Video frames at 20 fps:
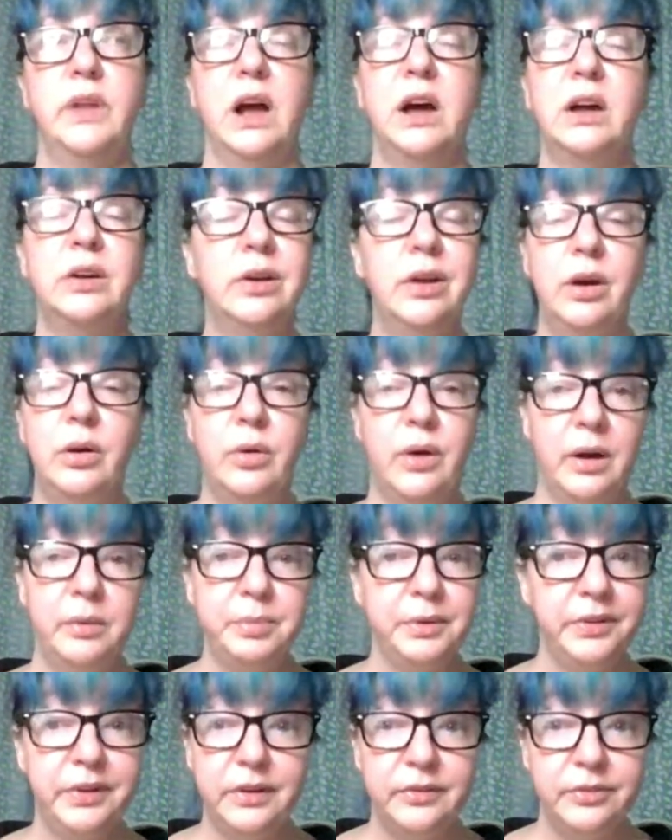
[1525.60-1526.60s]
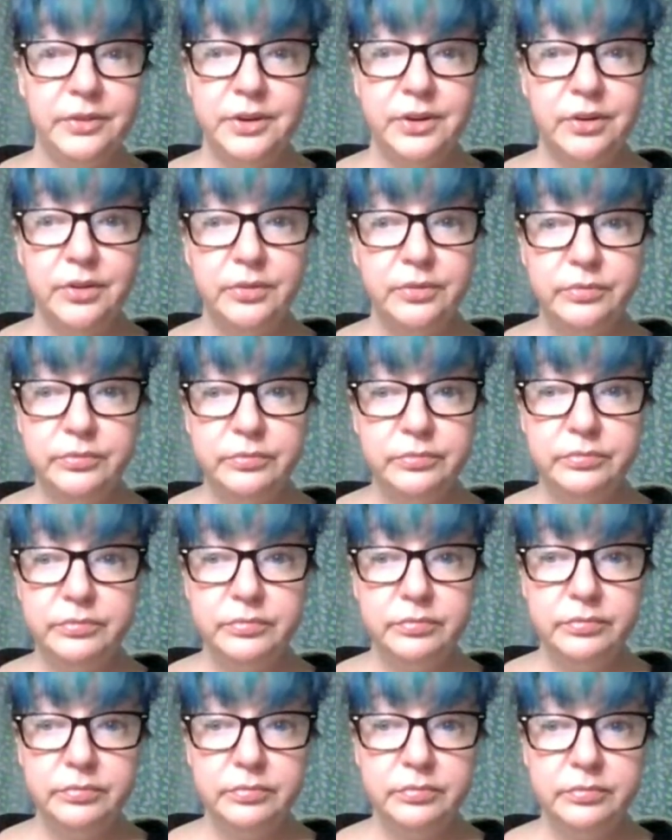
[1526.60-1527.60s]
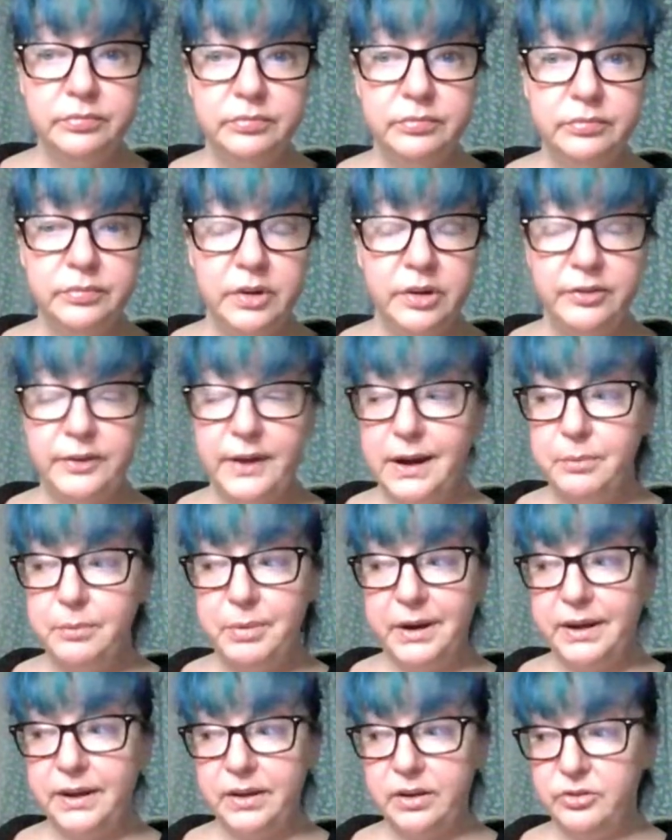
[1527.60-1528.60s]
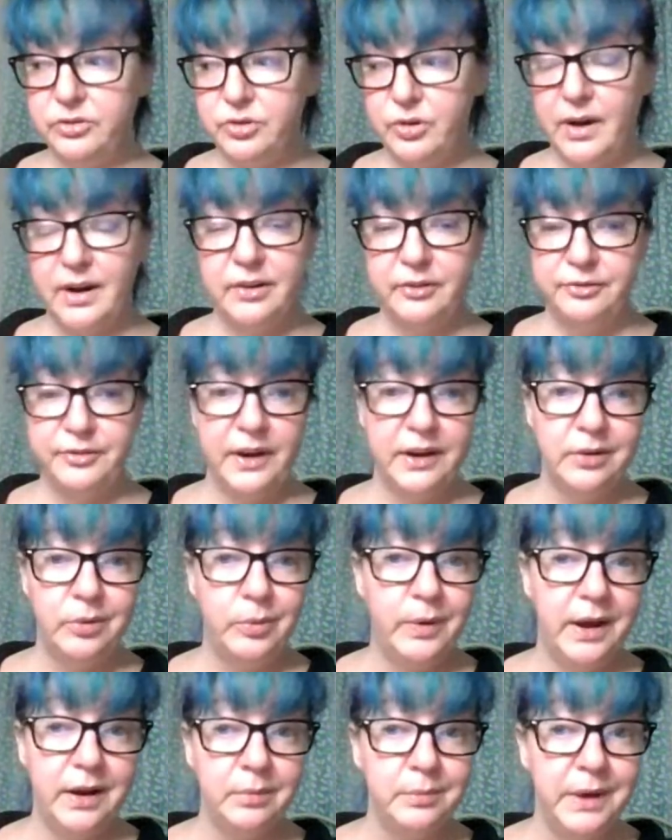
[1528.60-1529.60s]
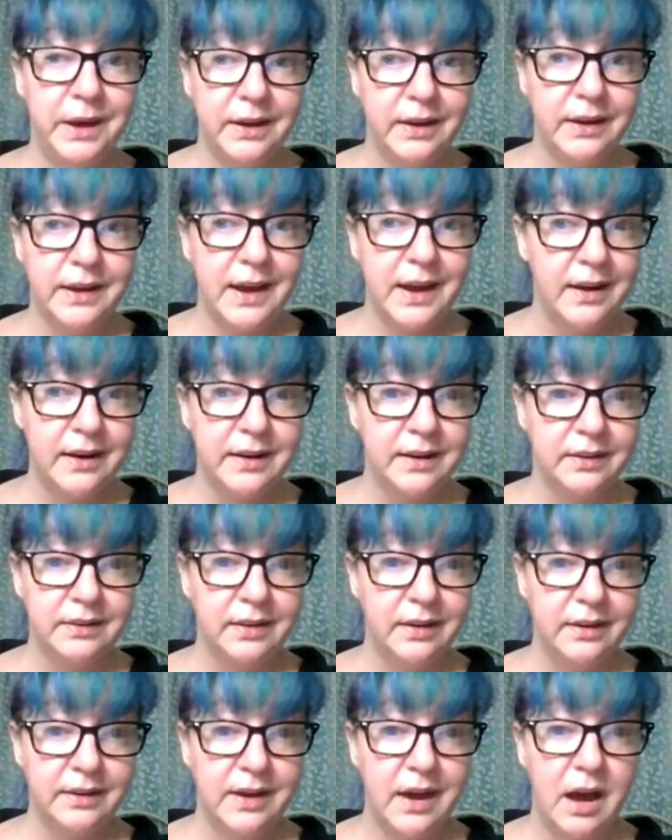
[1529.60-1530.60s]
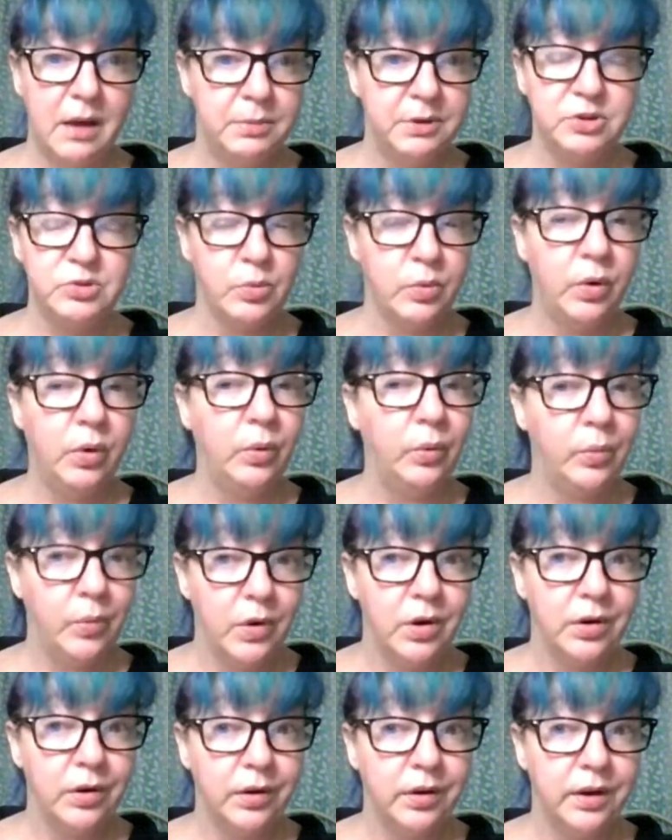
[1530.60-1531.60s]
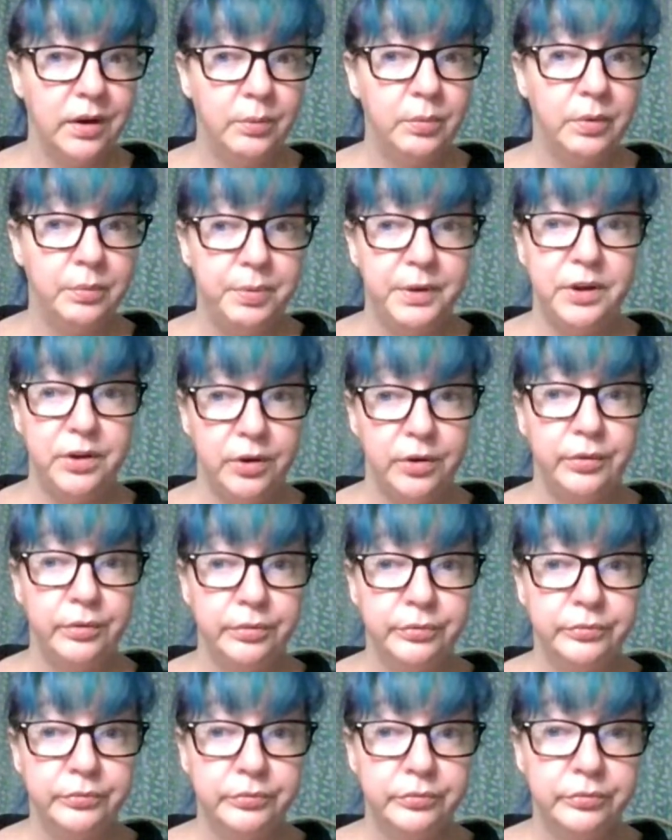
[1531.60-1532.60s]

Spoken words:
I don't know. I believe in you. If anybody can try to find a way to make a cabbage roll work, it would be you.